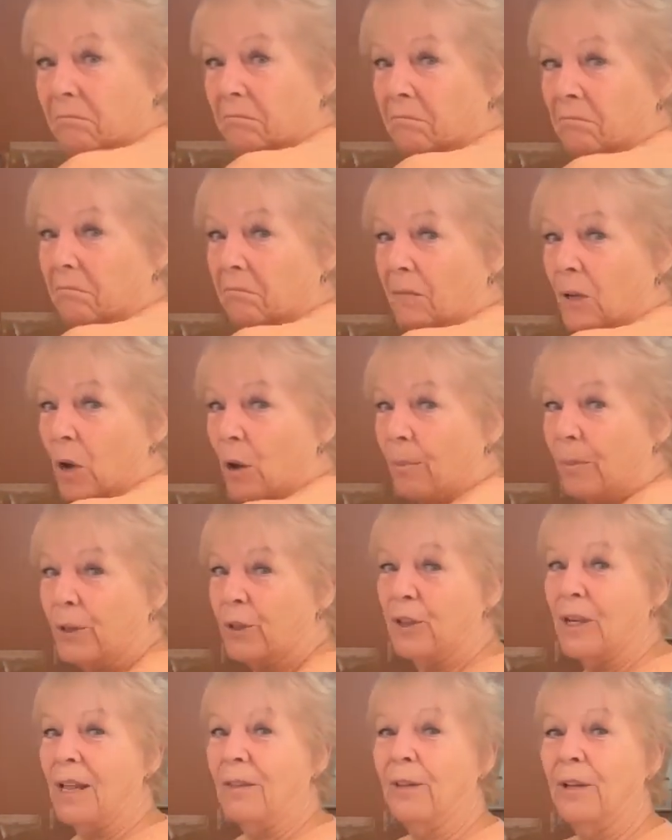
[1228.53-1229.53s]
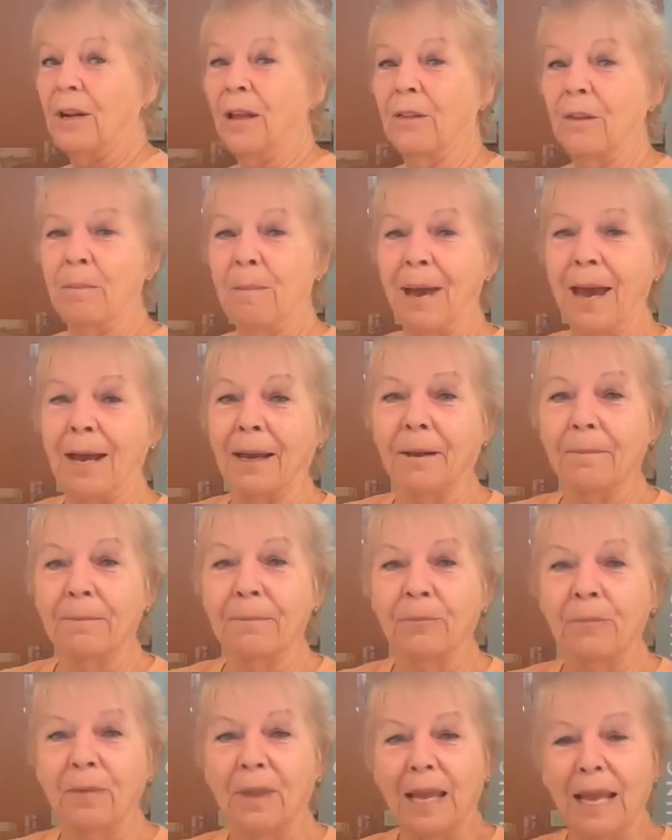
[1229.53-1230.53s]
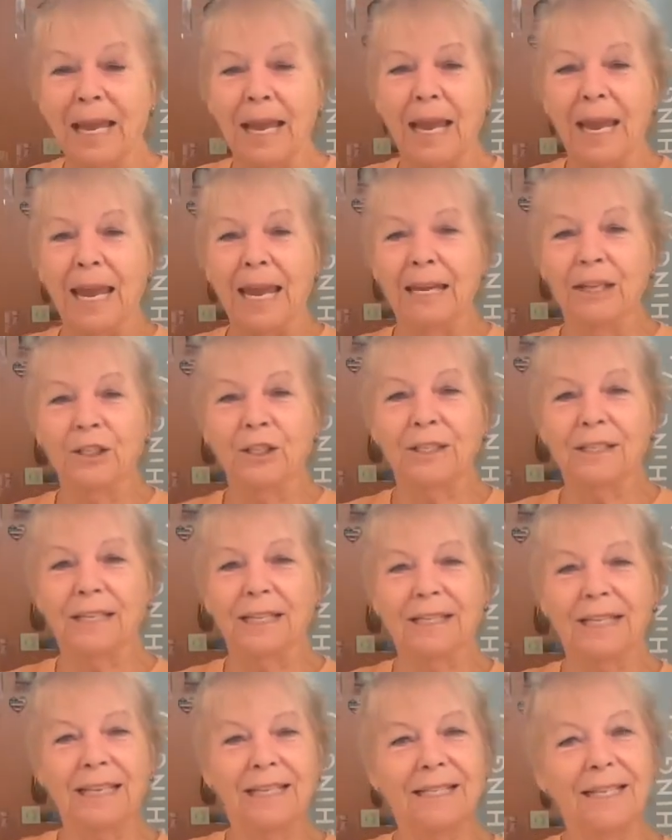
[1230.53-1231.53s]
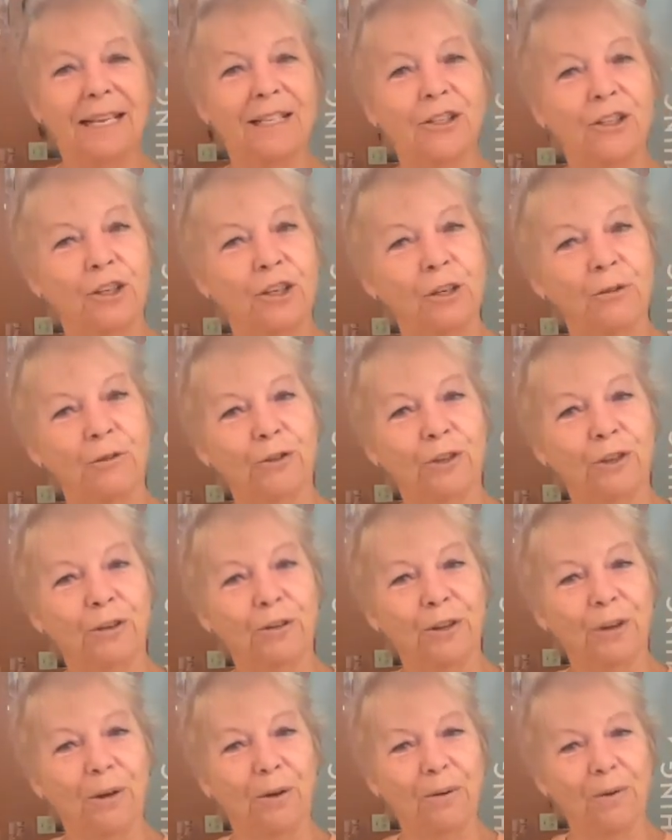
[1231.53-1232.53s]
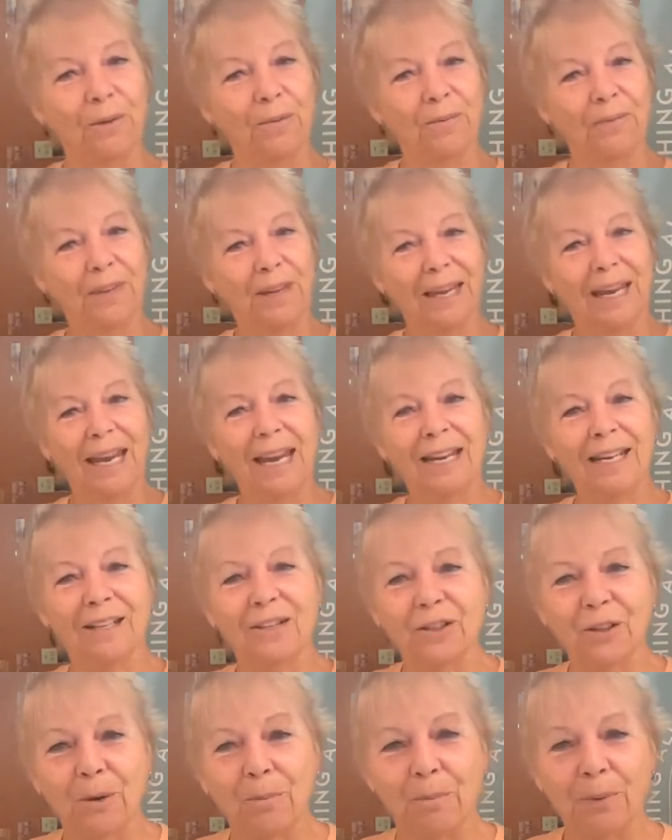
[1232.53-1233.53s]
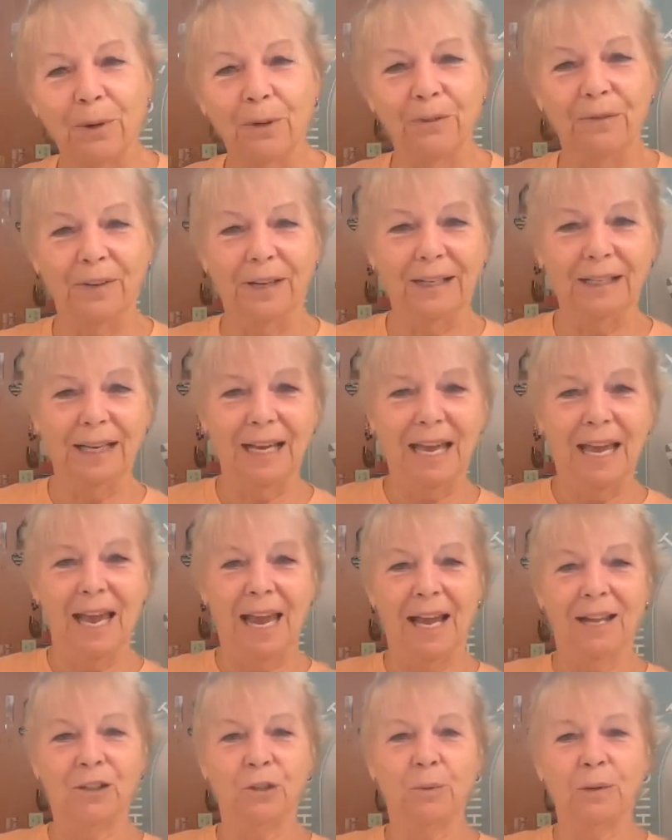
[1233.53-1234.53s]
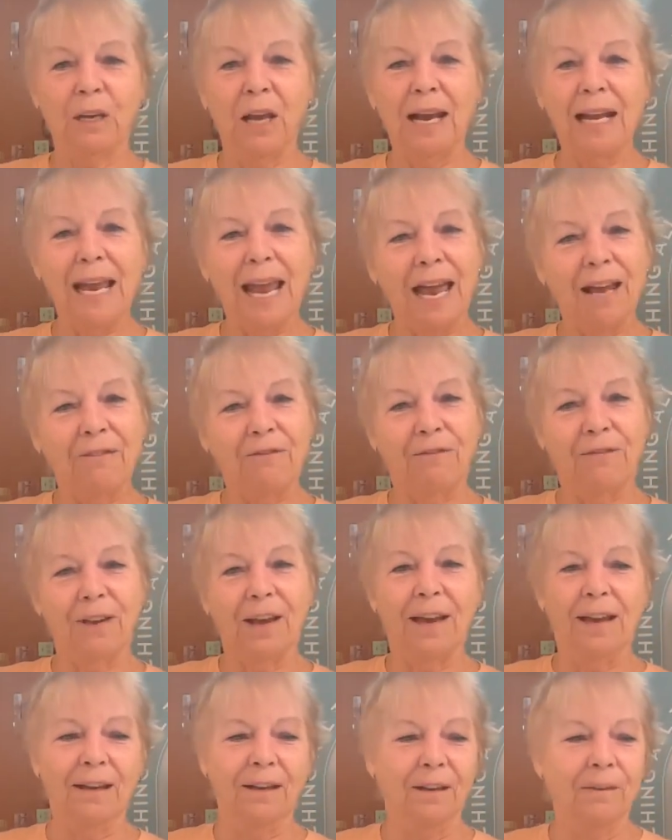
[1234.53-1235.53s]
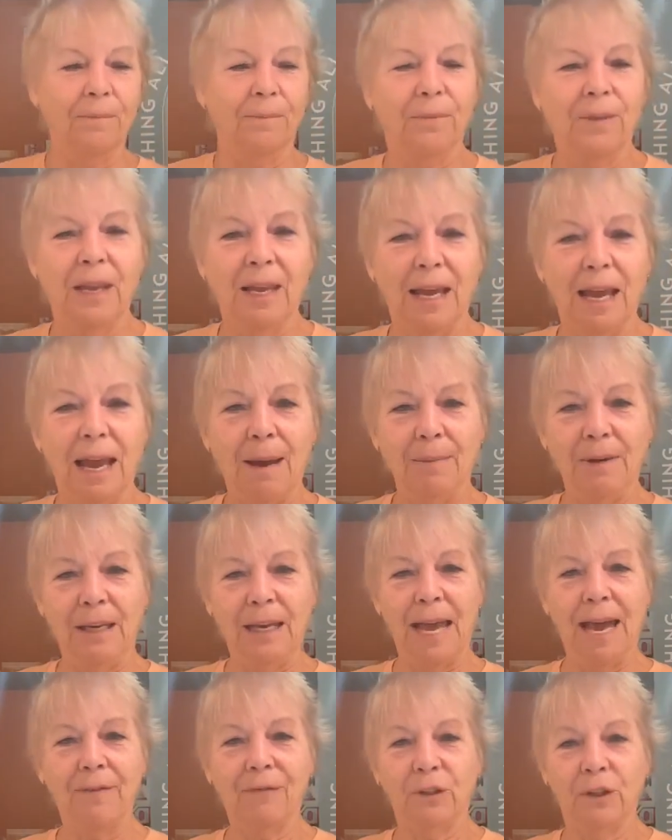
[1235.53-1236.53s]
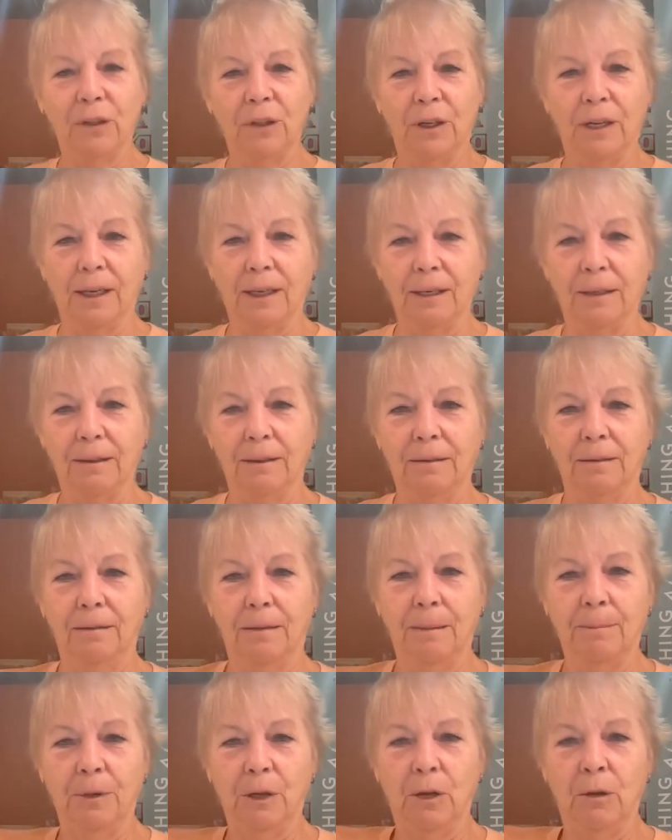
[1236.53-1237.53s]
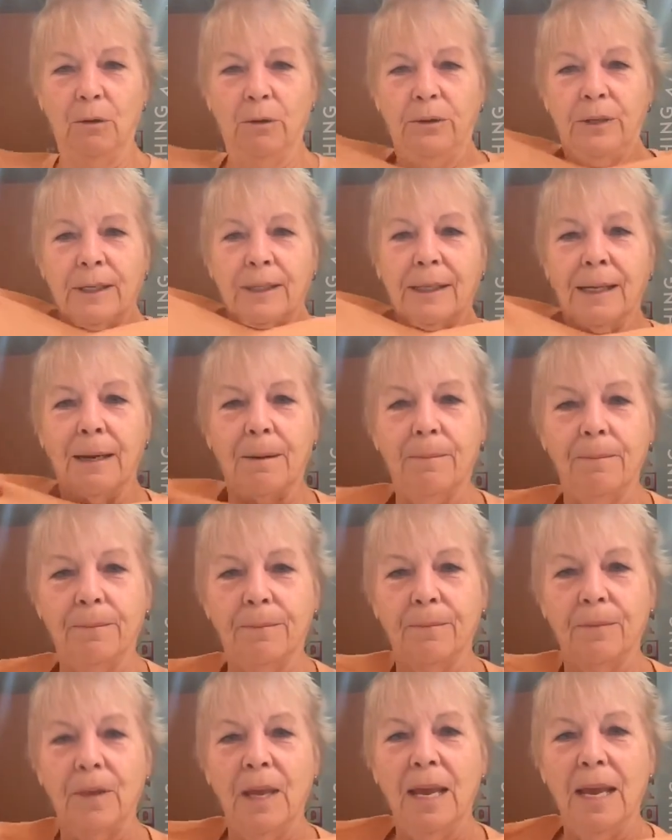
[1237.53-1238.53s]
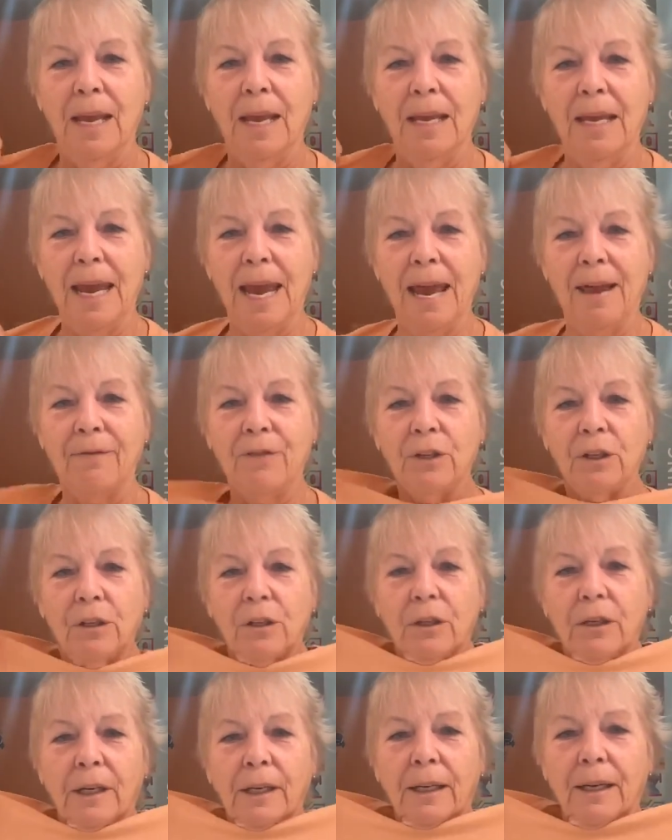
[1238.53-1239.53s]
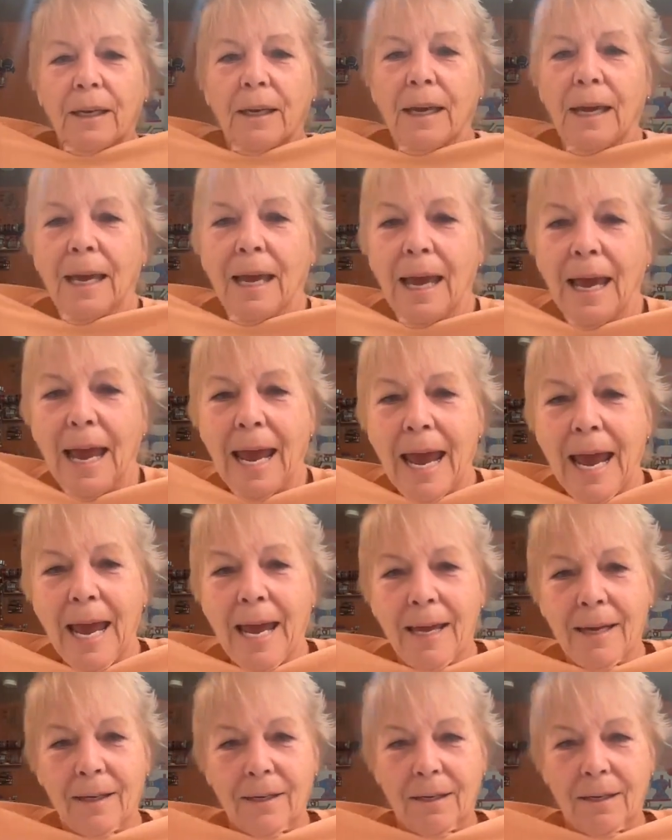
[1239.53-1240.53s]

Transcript: No, there's nothing on the back. It just says, isn't this a cute shirt though? It is so perfect. And so we kind of had fun. I mean, you have to look. I'm going to hold this up. You have to look at,